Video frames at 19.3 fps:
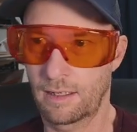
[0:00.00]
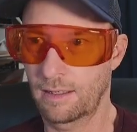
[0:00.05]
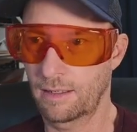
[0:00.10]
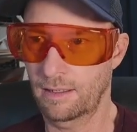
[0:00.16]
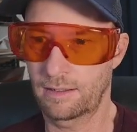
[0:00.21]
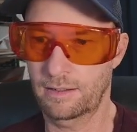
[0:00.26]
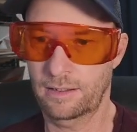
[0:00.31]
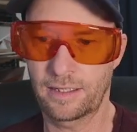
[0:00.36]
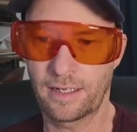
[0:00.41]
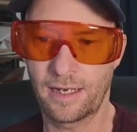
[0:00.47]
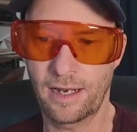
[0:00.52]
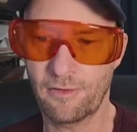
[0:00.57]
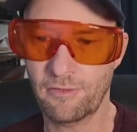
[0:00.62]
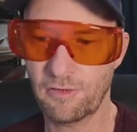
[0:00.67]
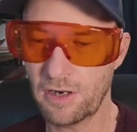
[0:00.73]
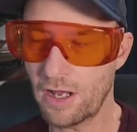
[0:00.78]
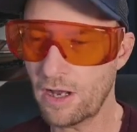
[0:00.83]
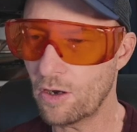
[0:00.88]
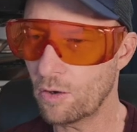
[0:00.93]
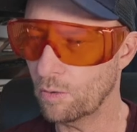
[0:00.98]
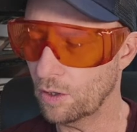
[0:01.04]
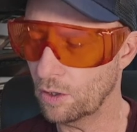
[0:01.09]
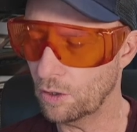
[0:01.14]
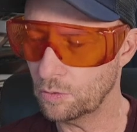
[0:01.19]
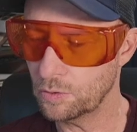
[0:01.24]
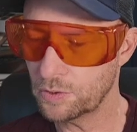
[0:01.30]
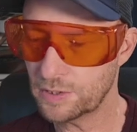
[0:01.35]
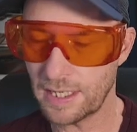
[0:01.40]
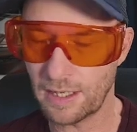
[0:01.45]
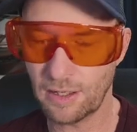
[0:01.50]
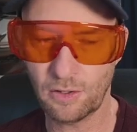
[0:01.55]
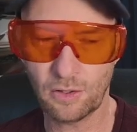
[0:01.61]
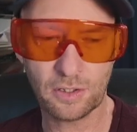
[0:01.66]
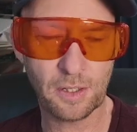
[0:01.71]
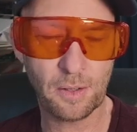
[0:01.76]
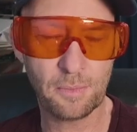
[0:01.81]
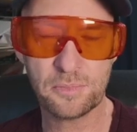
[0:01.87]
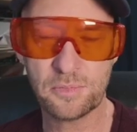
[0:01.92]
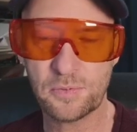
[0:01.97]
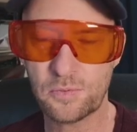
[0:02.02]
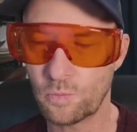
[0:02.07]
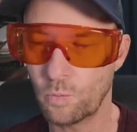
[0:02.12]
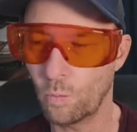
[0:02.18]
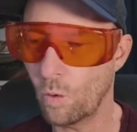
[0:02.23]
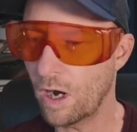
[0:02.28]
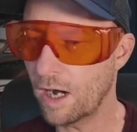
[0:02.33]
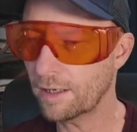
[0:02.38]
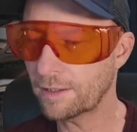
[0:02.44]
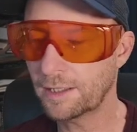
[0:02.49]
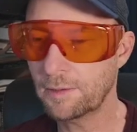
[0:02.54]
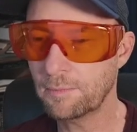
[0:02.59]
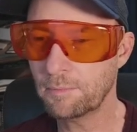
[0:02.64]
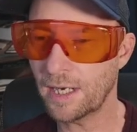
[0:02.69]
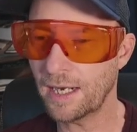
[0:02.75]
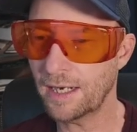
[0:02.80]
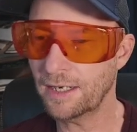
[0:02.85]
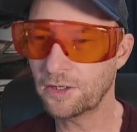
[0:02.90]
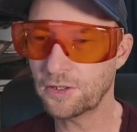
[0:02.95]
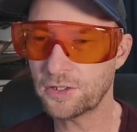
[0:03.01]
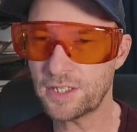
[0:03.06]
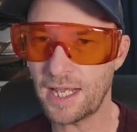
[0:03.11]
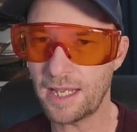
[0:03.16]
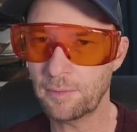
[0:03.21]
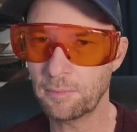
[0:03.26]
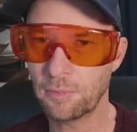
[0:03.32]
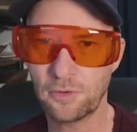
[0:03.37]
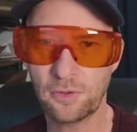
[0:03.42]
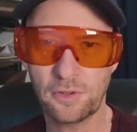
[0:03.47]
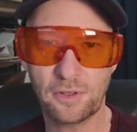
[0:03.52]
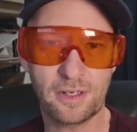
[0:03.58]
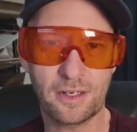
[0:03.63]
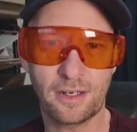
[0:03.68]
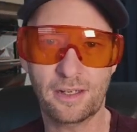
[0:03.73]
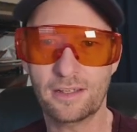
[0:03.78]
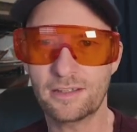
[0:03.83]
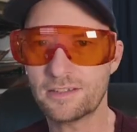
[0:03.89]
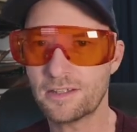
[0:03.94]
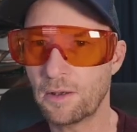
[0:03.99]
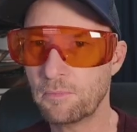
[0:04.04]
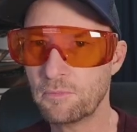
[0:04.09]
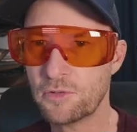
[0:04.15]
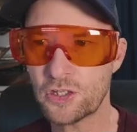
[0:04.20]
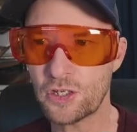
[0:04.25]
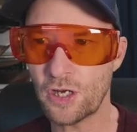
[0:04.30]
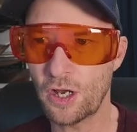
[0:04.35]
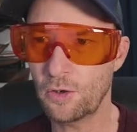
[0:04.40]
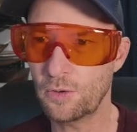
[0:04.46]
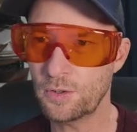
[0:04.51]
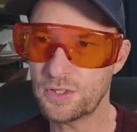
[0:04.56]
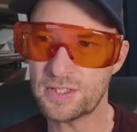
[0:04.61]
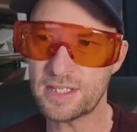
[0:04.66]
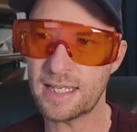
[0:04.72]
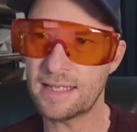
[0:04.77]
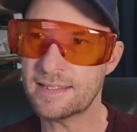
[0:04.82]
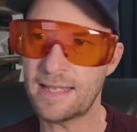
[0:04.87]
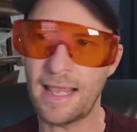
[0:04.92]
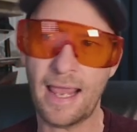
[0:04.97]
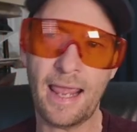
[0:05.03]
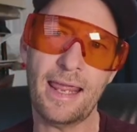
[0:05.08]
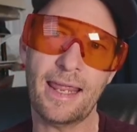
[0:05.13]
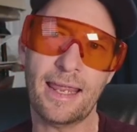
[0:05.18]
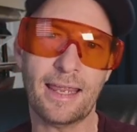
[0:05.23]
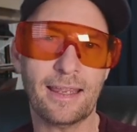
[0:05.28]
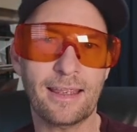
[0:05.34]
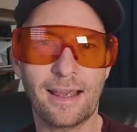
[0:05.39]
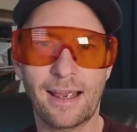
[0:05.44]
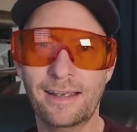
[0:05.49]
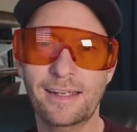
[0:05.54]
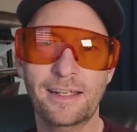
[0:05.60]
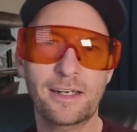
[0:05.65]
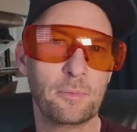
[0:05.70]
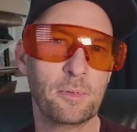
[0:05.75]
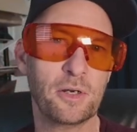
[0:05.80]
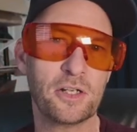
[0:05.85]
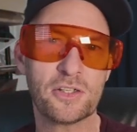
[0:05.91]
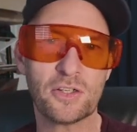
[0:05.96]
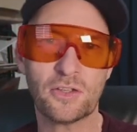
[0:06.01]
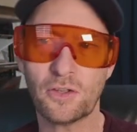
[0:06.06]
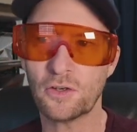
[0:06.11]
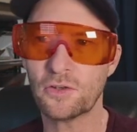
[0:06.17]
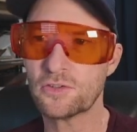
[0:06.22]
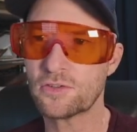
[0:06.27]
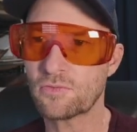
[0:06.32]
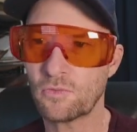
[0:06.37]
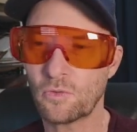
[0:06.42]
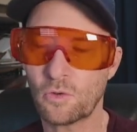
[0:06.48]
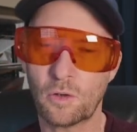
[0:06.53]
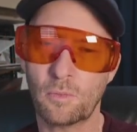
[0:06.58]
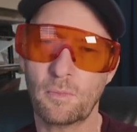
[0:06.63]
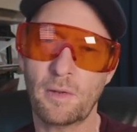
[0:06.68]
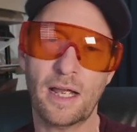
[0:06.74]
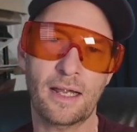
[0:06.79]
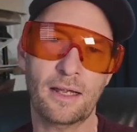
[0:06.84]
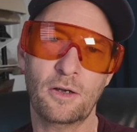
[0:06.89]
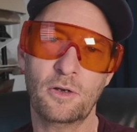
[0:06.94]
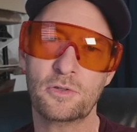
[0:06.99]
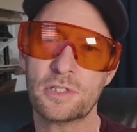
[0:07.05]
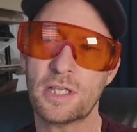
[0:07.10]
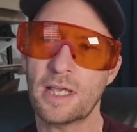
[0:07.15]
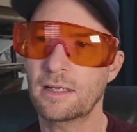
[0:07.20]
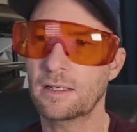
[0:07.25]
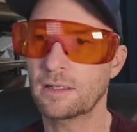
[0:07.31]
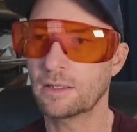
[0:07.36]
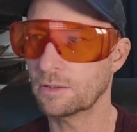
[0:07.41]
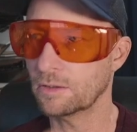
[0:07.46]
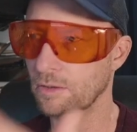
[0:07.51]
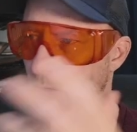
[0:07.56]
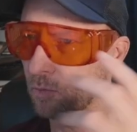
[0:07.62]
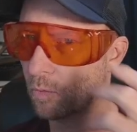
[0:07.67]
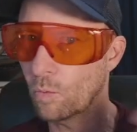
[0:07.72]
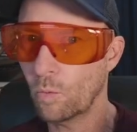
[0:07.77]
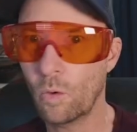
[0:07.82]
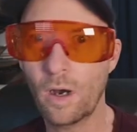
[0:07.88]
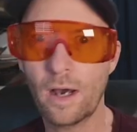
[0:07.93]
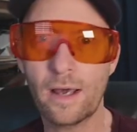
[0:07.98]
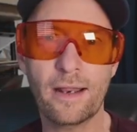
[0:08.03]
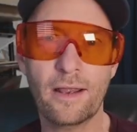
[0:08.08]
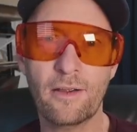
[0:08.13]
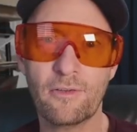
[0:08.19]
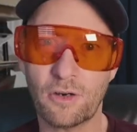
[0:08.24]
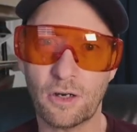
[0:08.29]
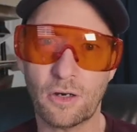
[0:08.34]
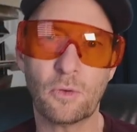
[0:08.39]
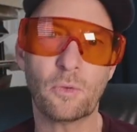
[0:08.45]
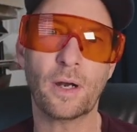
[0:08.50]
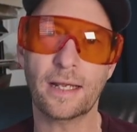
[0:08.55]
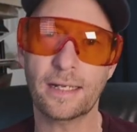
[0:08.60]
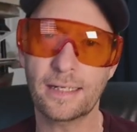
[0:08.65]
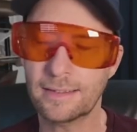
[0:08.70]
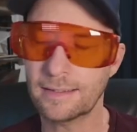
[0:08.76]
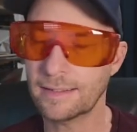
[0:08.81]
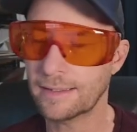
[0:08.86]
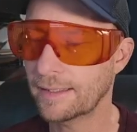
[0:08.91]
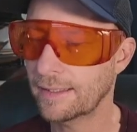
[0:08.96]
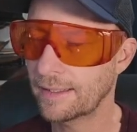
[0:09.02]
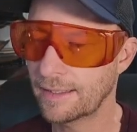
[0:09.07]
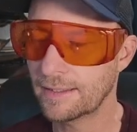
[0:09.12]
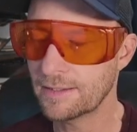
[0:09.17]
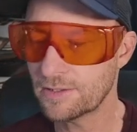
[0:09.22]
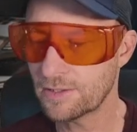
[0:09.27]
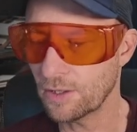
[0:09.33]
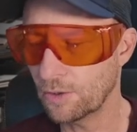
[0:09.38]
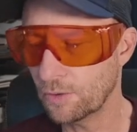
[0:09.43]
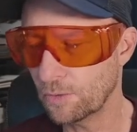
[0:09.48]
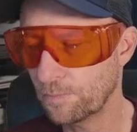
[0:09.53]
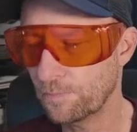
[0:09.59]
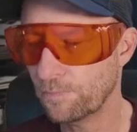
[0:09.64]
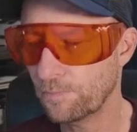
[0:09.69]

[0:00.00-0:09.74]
you never know. A hotel comes walking by your table at some show and says, hey, I need a bunch of those for my hotel or whatever, right? So